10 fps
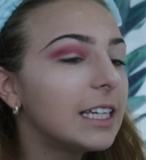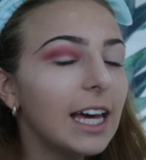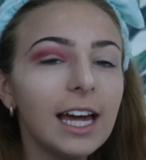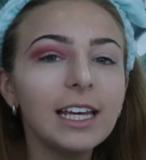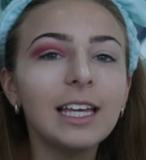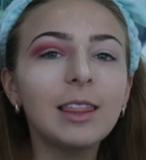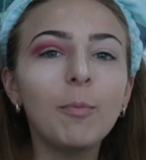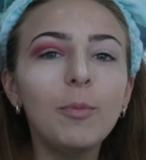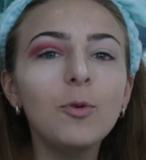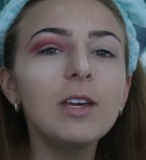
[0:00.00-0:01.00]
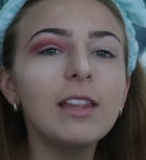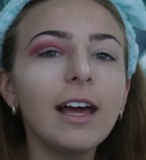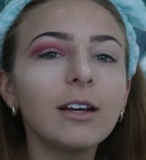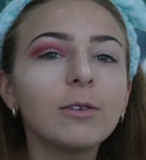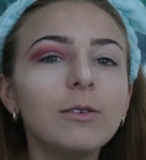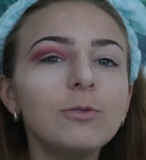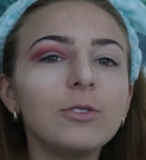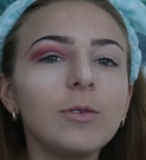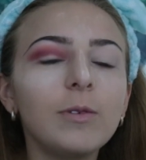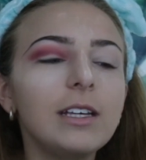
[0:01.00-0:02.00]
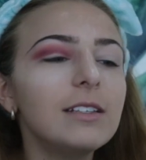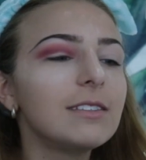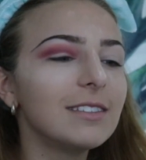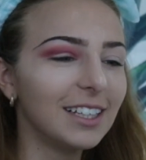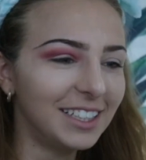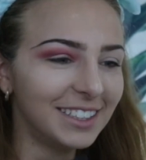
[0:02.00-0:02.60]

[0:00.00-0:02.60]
You gotta eat the booty like groceries.